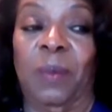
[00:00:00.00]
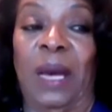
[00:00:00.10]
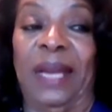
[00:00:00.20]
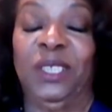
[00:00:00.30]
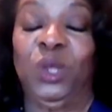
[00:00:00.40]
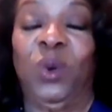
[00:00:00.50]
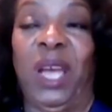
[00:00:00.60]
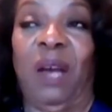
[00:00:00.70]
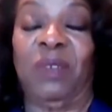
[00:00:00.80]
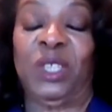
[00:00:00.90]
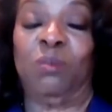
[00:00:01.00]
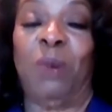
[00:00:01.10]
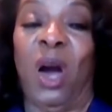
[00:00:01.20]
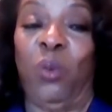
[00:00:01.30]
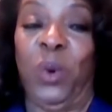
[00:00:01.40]
I do have a
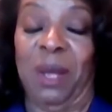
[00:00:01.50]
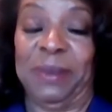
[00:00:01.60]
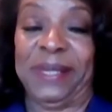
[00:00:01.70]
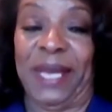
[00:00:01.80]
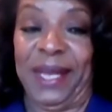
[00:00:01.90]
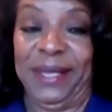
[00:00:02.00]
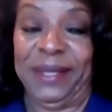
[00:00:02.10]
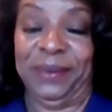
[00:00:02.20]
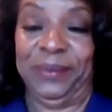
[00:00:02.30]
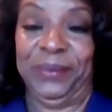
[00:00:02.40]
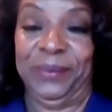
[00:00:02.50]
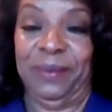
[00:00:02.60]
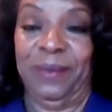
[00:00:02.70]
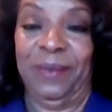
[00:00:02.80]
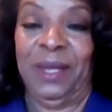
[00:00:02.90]
small website
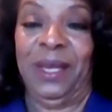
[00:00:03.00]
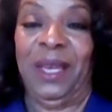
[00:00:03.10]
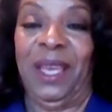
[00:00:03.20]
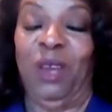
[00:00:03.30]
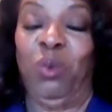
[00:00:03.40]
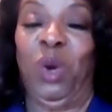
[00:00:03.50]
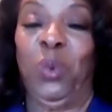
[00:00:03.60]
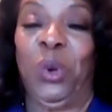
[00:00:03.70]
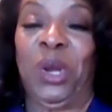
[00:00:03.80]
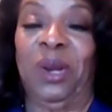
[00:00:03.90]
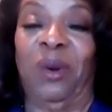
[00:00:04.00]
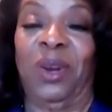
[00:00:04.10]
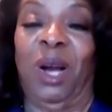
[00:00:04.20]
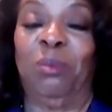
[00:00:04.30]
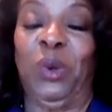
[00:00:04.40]
and we're working on
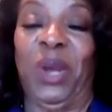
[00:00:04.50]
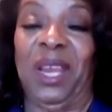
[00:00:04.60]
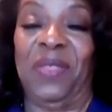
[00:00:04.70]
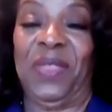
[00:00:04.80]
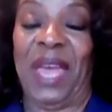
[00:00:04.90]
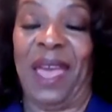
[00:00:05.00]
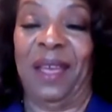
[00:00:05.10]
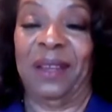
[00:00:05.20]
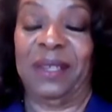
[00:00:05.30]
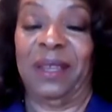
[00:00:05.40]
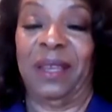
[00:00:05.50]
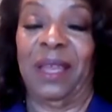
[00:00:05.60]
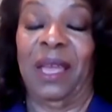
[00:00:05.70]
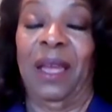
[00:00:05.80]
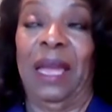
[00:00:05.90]
upgrading that.
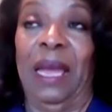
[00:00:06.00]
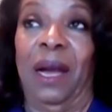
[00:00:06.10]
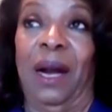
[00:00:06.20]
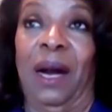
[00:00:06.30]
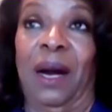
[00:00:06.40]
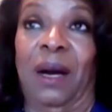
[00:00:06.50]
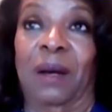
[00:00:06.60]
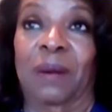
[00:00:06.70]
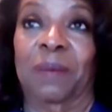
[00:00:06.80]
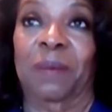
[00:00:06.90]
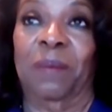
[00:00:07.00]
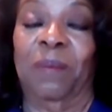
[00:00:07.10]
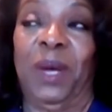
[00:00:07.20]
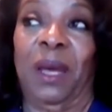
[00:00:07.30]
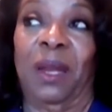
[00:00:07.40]

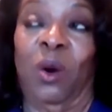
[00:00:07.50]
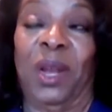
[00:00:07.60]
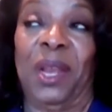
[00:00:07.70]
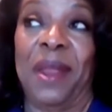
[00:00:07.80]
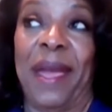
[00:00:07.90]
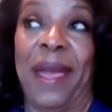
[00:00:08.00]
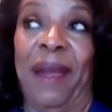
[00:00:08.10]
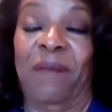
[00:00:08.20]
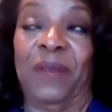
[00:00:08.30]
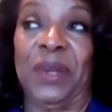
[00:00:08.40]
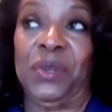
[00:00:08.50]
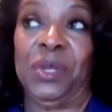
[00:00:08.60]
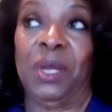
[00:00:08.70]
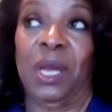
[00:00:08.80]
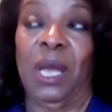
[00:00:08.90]
But on an average,
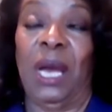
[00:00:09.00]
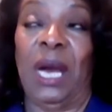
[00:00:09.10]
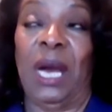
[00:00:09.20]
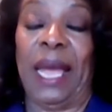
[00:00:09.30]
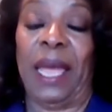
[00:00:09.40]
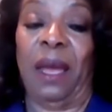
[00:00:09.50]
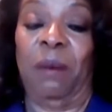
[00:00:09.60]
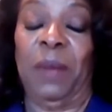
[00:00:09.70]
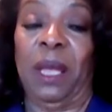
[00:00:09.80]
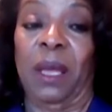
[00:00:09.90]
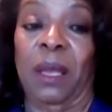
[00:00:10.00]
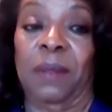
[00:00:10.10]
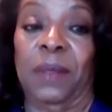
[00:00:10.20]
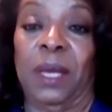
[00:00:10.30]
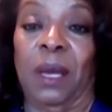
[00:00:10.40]
I am
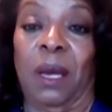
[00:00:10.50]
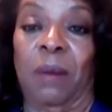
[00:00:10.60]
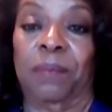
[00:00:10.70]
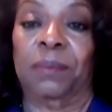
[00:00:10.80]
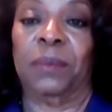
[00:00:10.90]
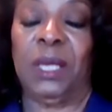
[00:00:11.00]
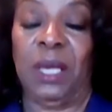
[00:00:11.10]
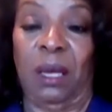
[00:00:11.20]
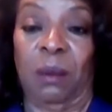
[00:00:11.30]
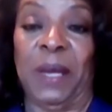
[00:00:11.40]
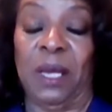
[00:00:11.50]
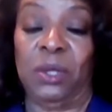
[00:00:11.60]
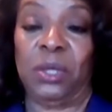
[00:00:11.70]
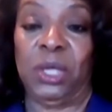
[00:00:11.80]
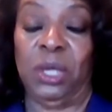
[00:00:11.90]
in the Yellow
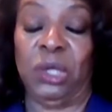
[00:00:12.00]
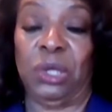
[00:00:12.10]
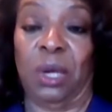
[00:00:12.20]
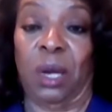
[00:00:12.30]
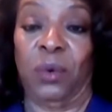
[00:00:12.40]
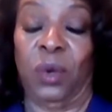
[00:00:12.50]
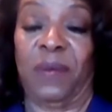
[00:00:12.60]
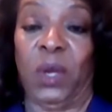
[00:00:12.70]
Pages here in Charlotte, North